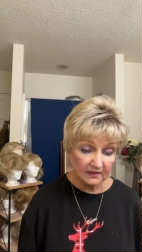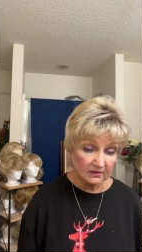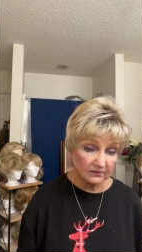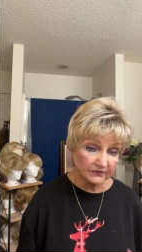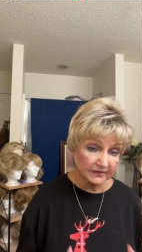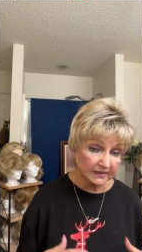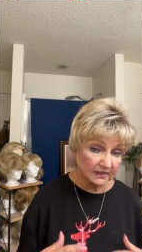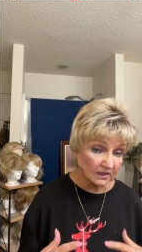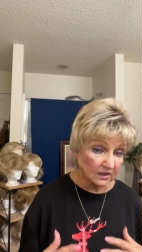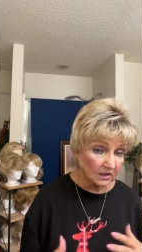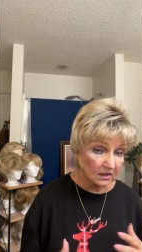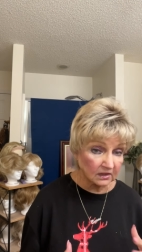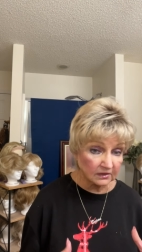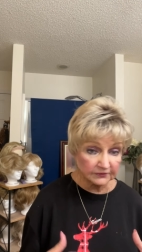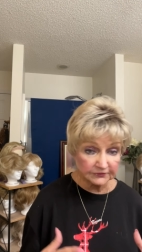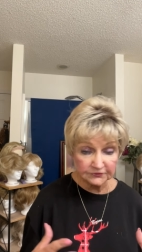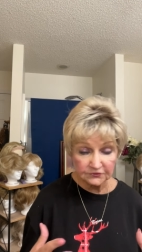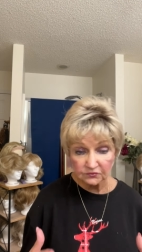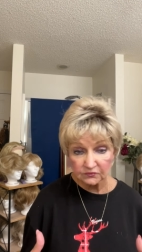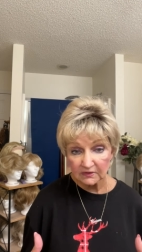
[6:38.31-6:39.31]
They all
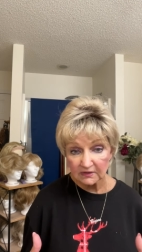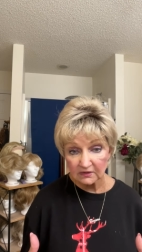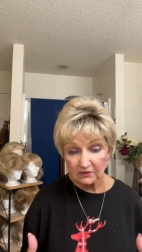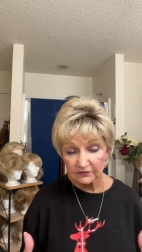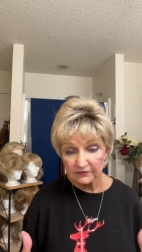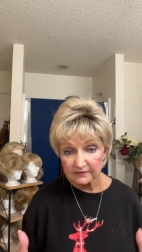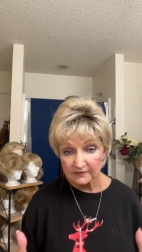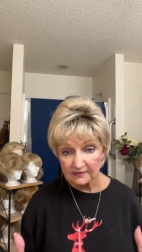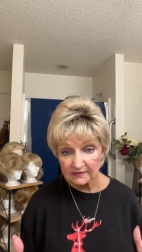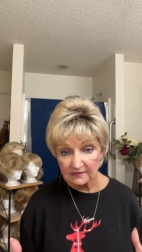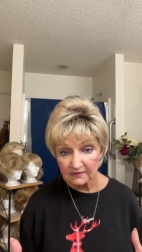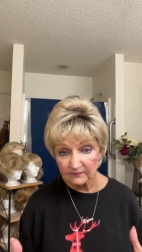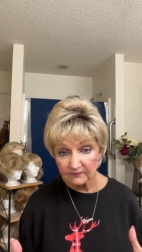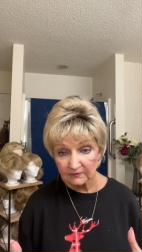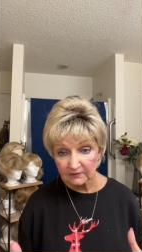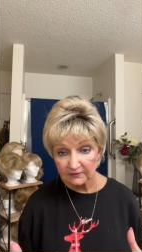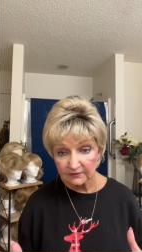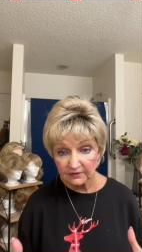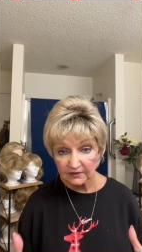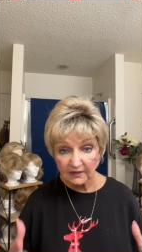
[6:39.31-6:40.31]
three are
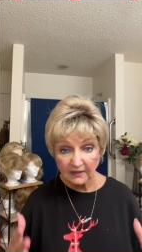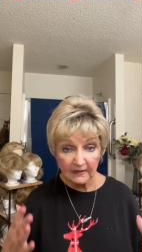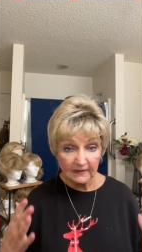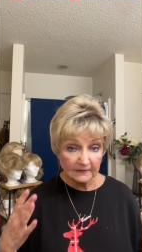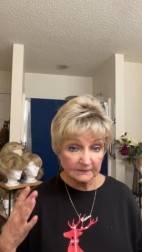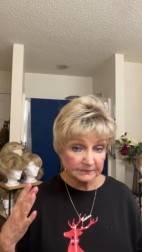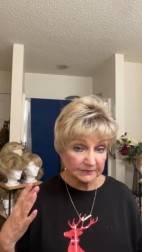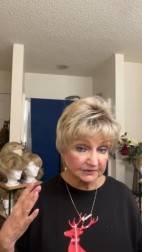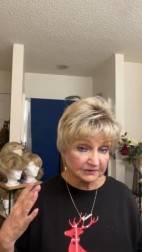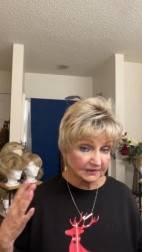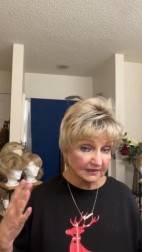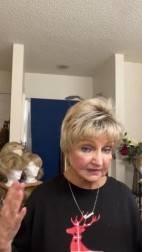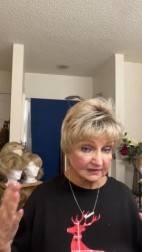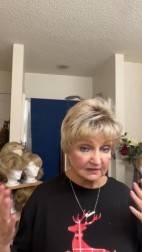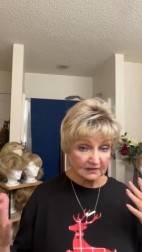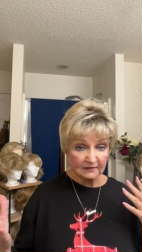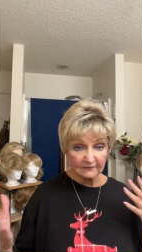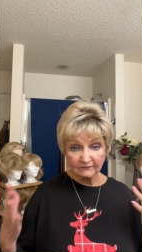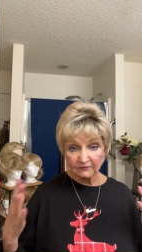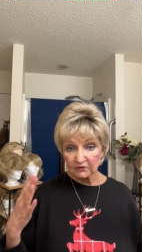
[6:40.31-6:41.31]
similar, but they
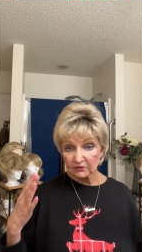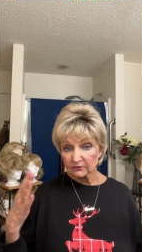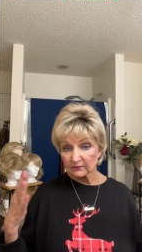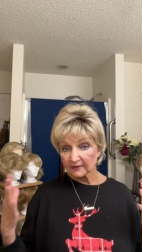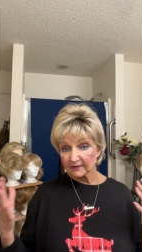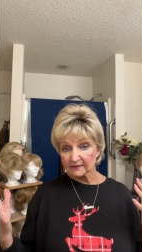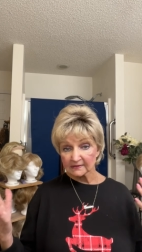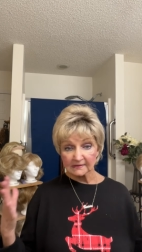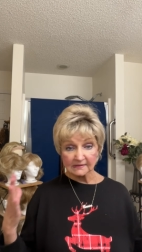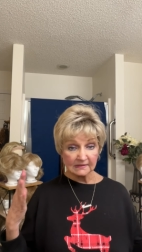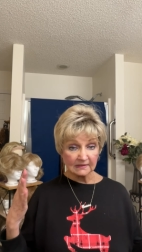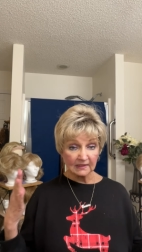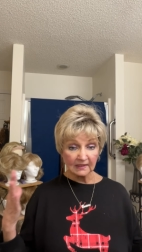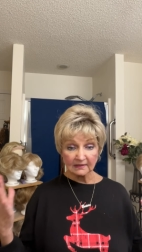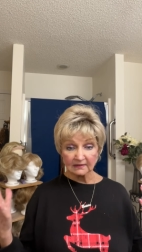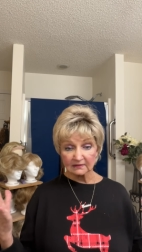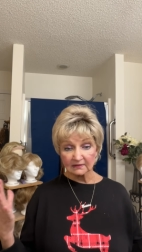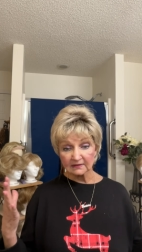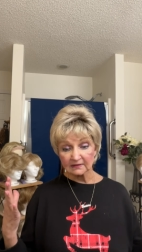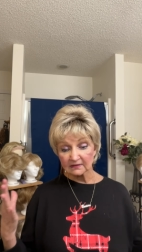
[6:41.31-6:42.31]
give you a
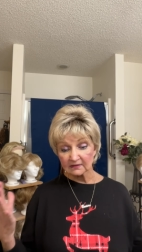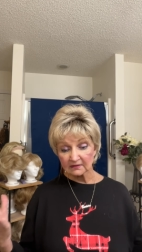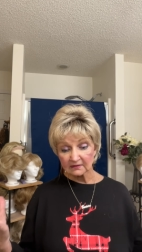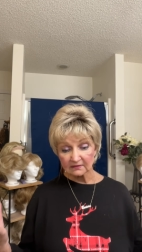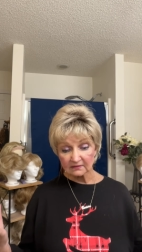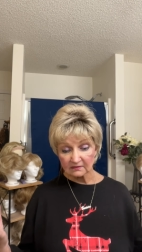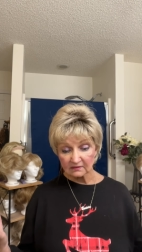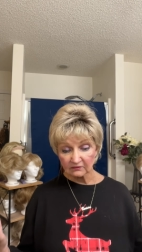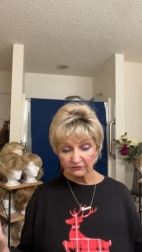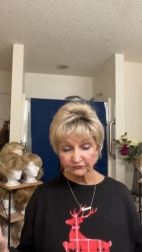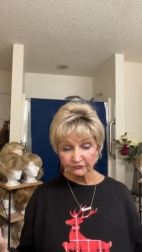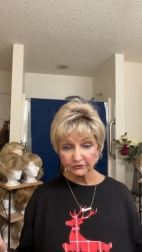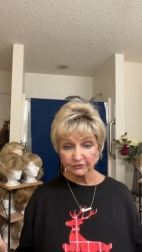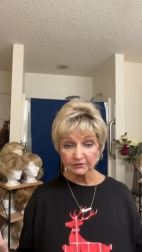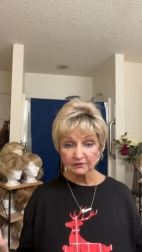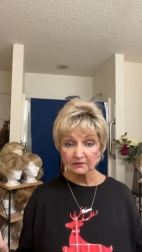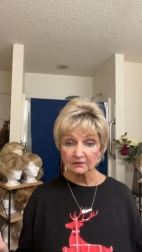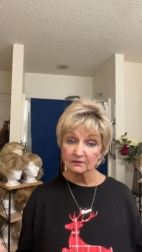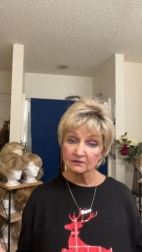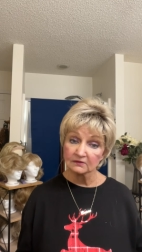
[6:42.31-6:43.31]
slightly different
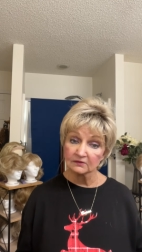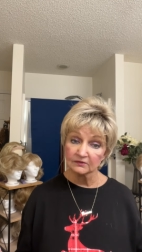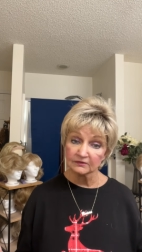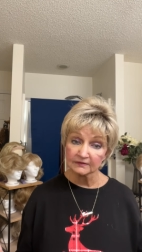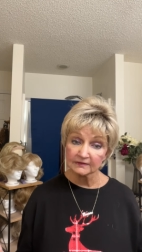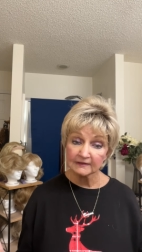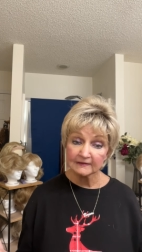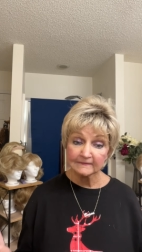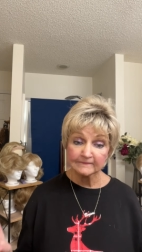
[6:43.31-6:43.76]
look.